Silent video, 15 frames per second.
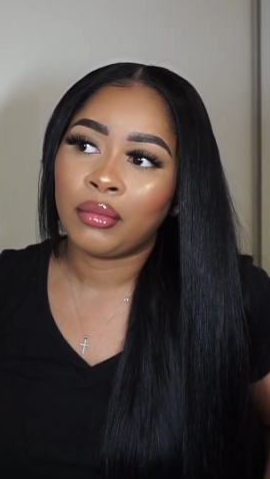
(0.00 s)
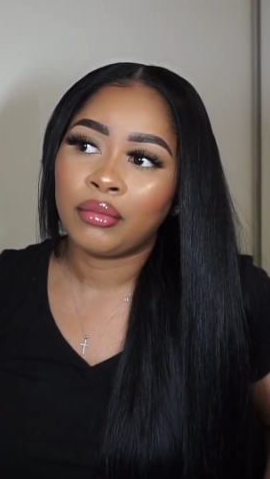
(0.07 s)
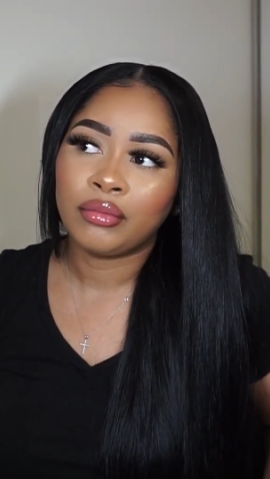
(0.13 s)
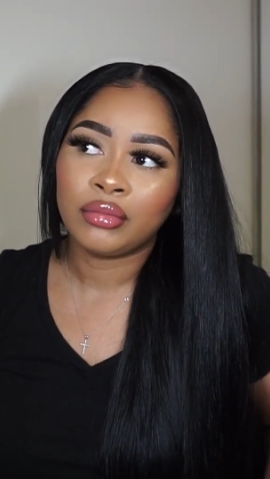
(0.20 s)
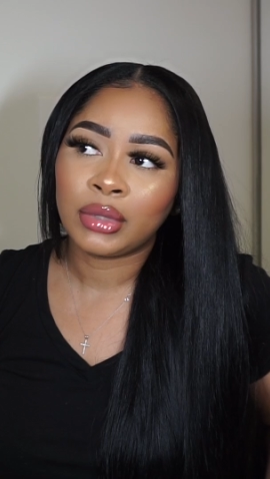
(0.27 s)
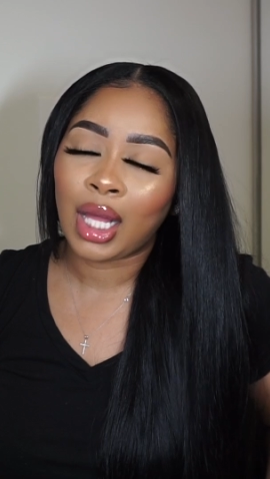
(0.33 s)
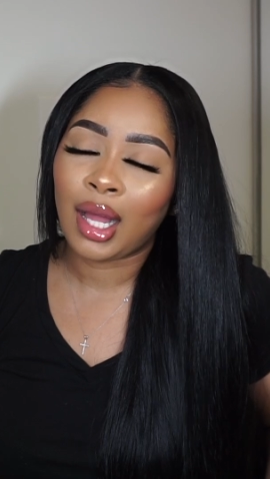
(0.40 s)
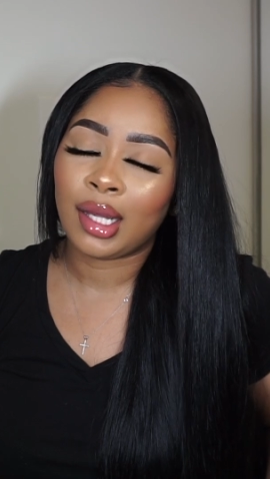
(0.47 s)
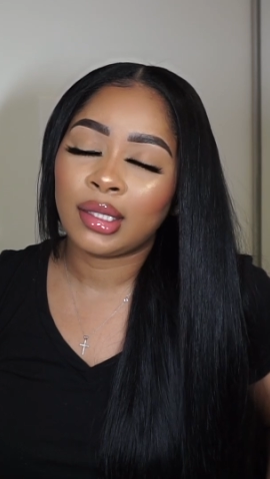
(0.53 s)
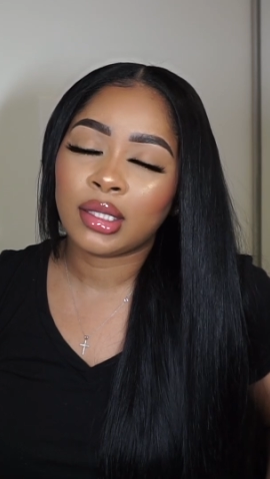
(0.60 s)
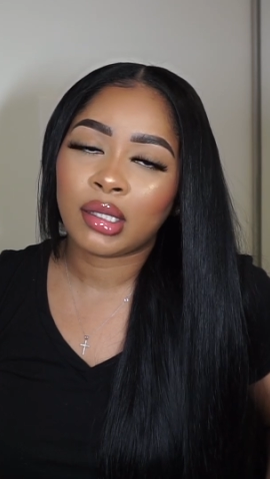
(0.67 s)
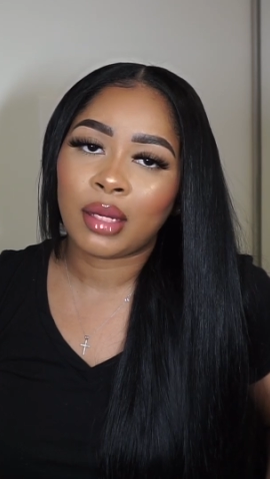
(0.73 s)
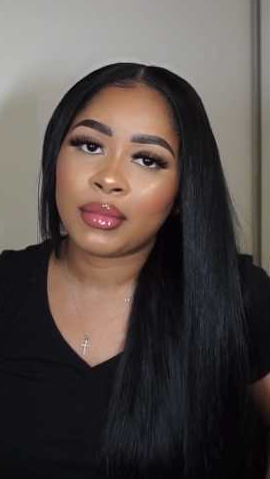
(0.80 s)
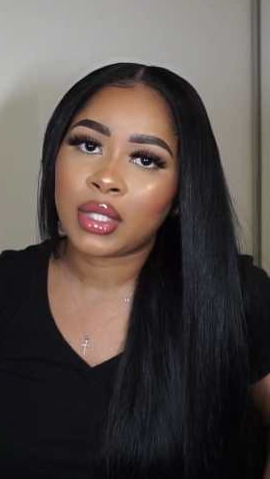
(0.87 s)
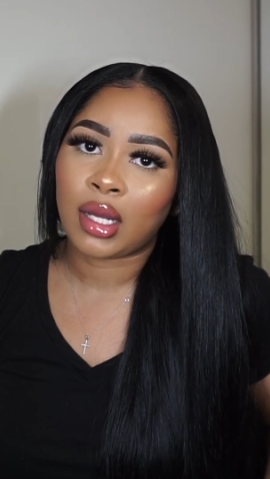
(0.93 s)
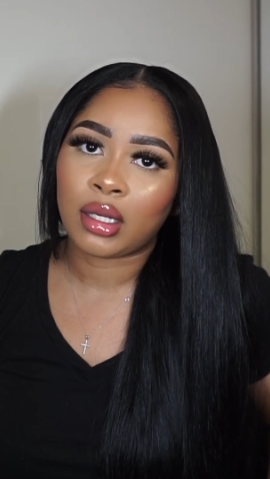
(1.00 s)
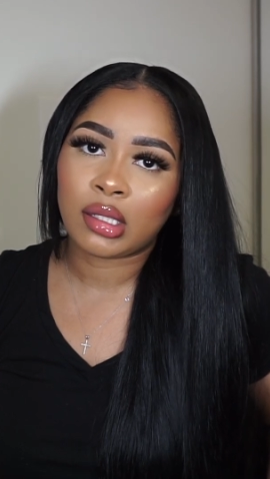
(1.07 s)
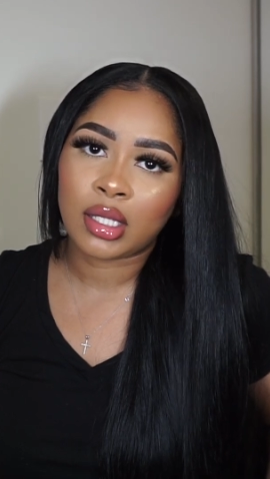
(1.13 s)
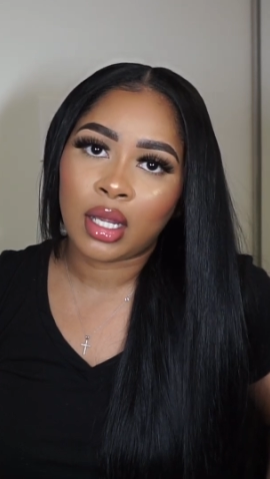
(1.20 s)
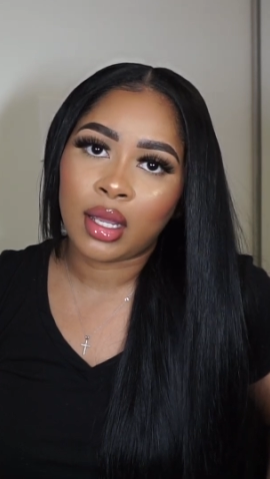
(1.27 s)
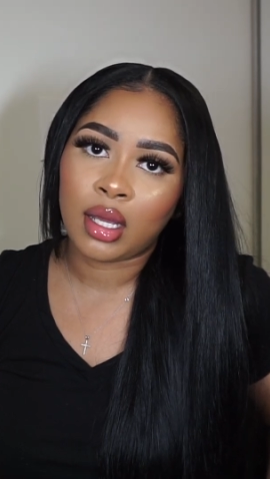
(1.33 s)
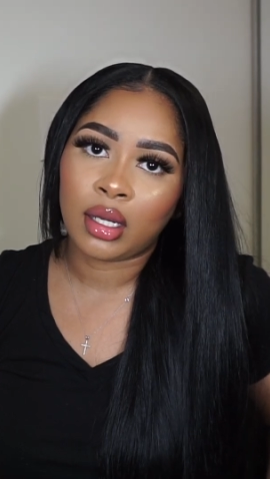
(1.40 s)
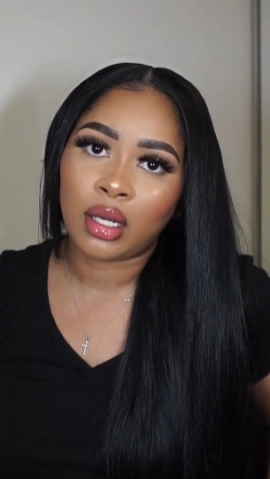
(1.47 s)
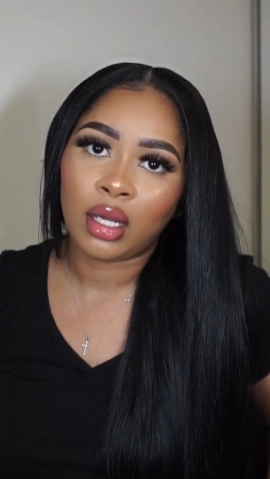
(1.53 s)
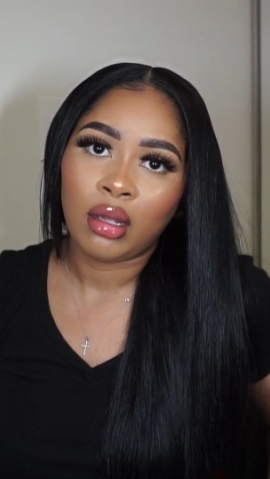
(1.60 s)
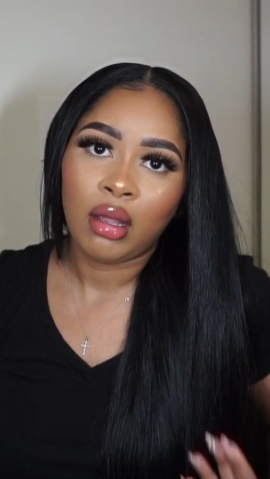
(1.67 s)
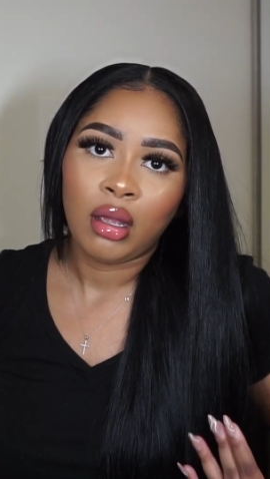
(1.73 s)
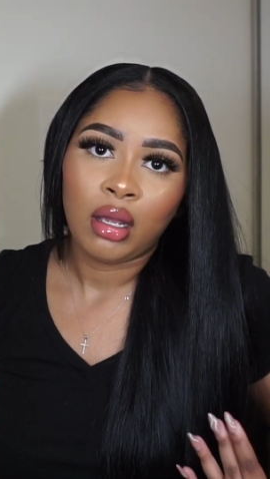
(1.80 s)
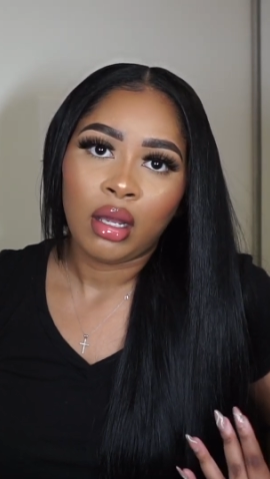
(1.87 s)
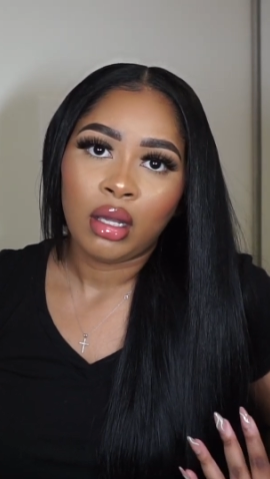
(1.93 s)
9 times out of 10,
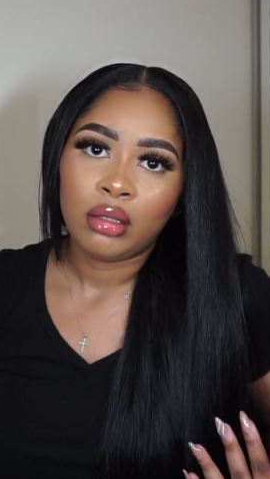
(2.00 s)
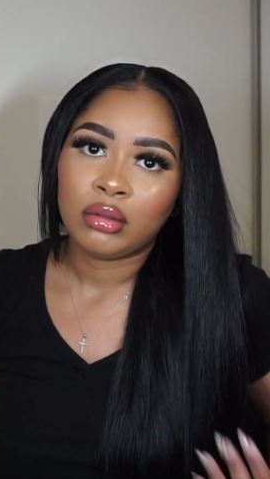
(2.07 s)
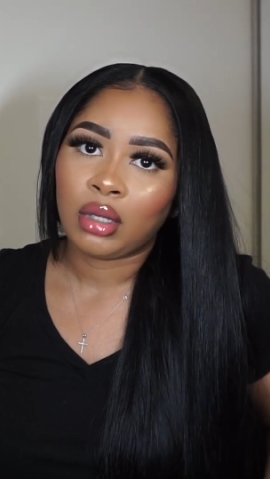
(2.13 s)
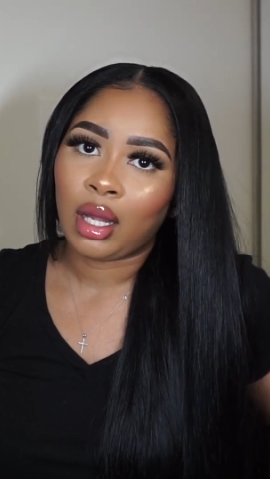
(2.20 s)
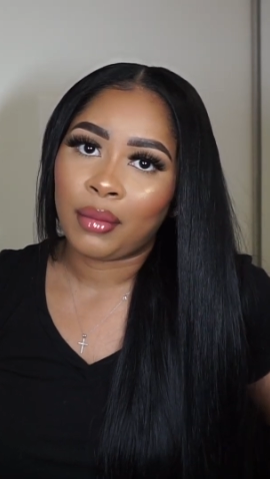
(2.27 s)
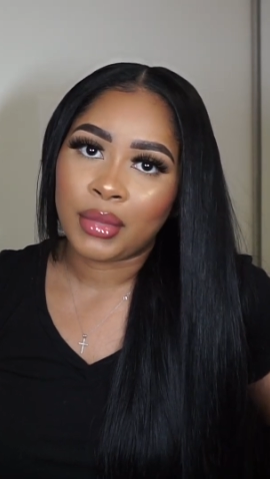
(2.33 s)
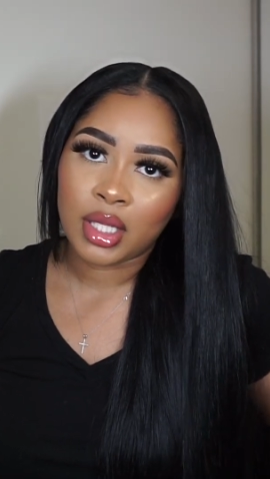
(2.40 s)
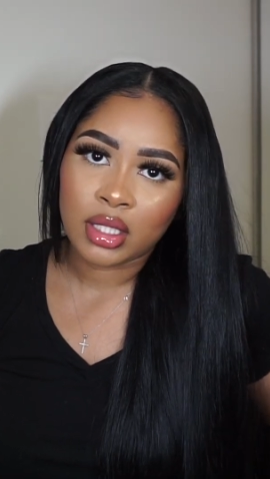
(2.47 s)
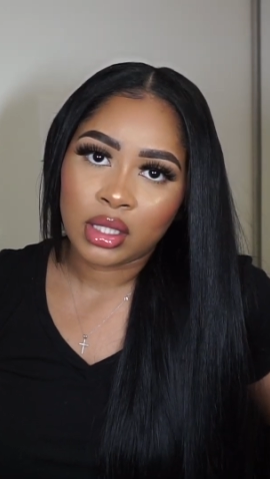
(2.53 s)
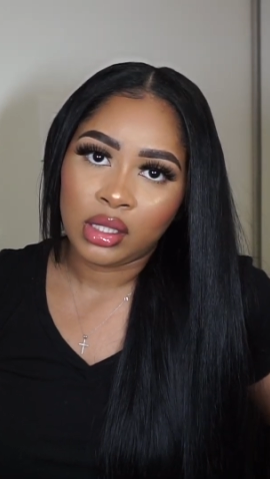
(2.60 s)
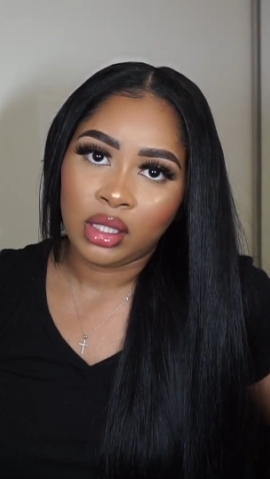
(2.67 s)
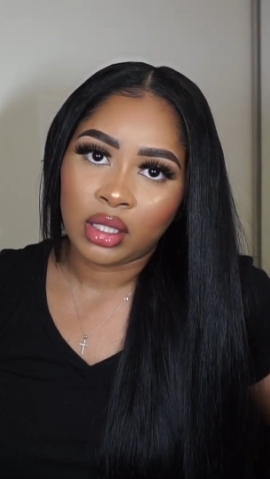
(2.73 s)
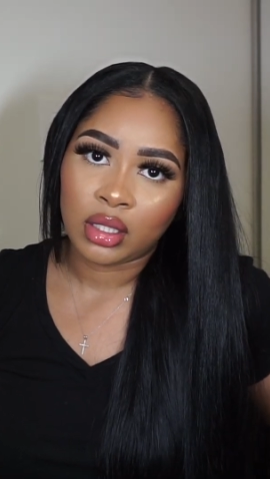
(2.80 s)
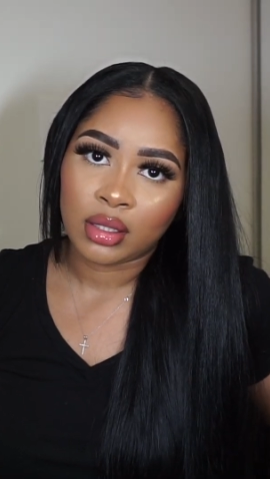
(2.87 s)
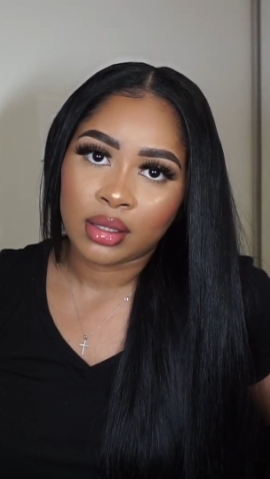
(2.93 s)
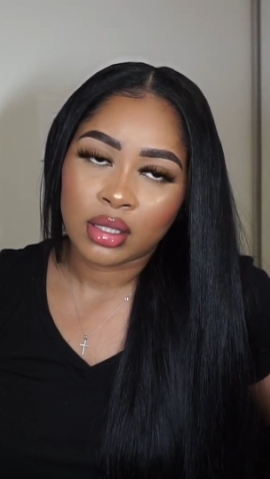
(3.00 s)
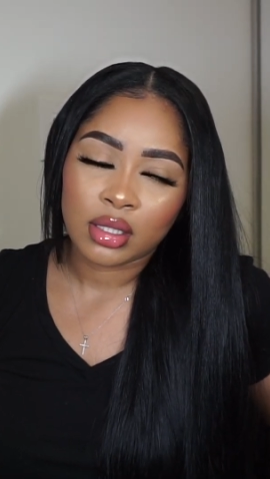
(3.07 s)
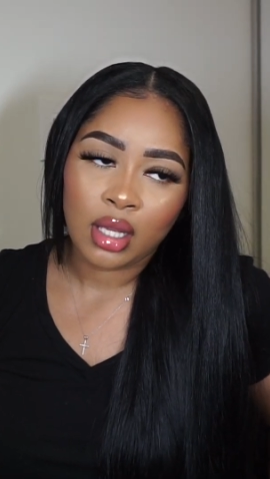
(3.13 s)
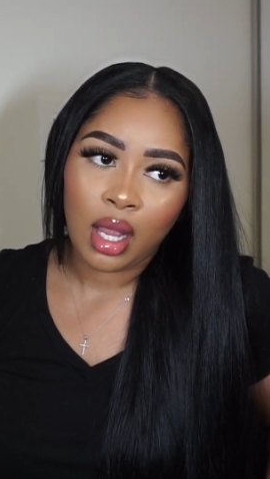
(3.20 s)
I'm in sneakers.